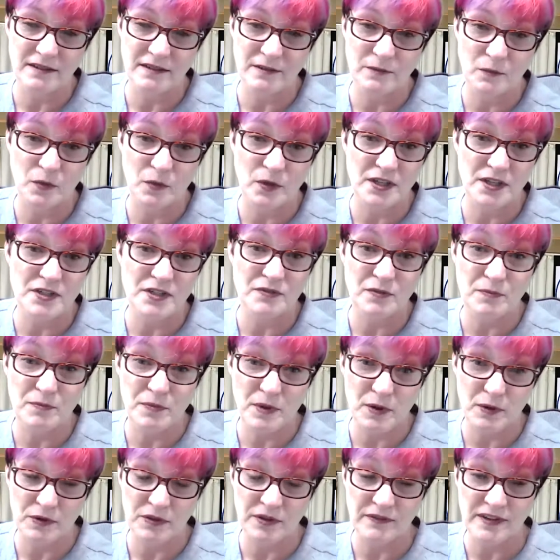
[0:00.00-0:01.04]
works for
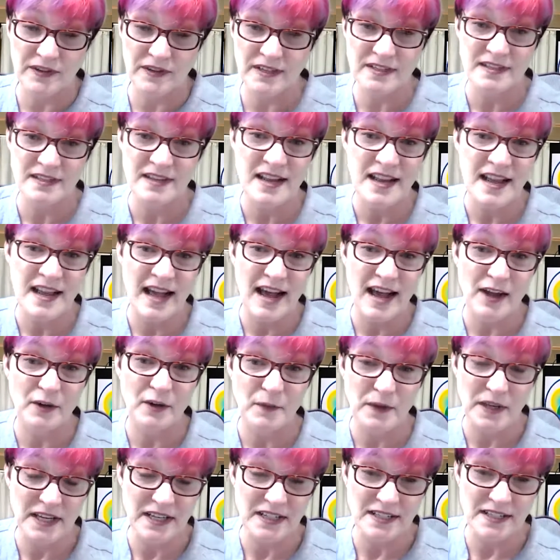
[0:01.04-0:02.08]
both of us? How do
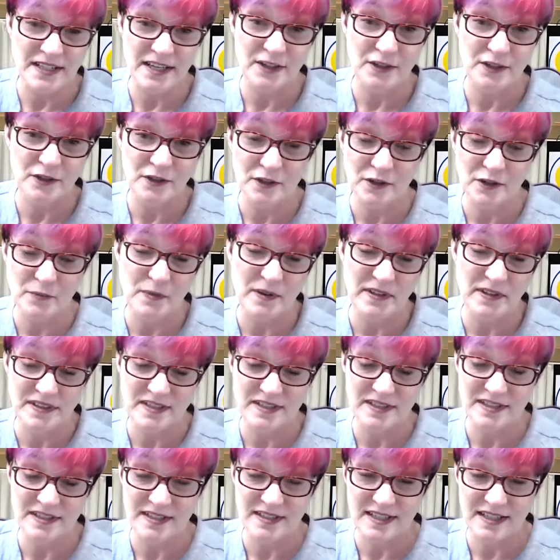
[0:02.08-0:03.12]
we continue to do
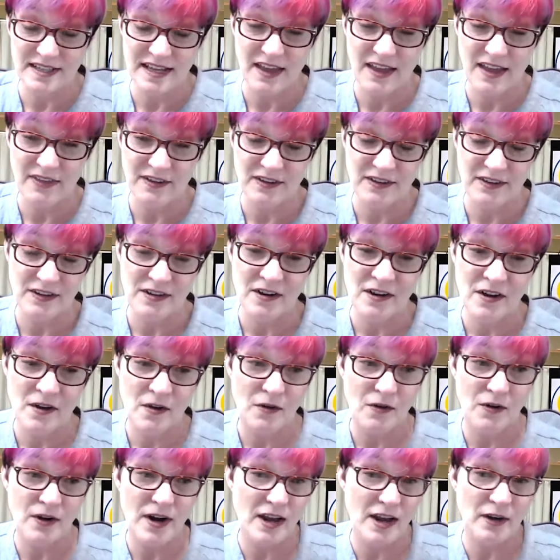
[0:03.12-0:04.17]
business together,
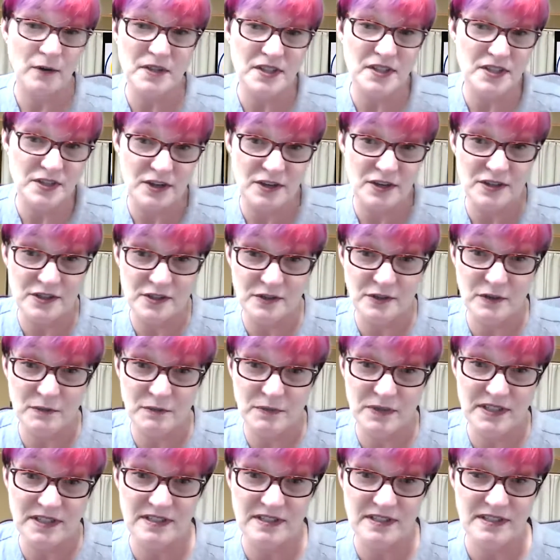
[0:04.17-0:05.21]
or how do we start doing
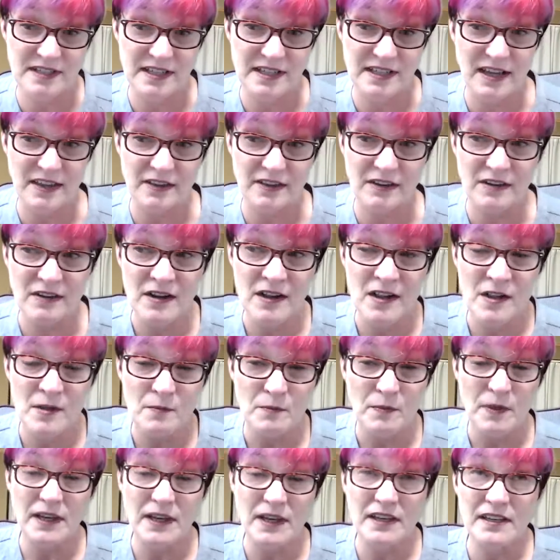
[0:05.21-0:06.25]
business together?
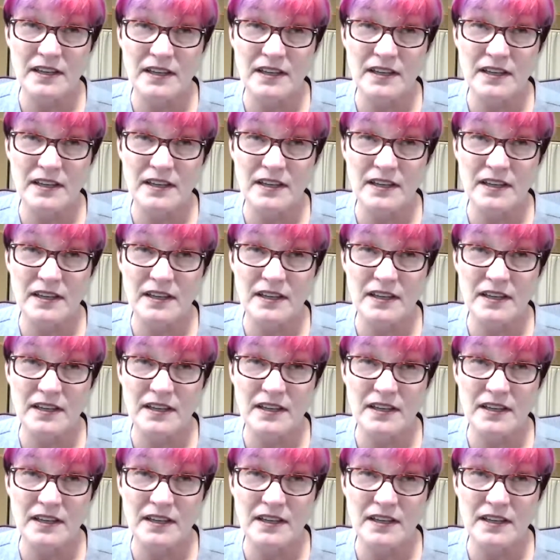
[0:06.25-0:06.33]
But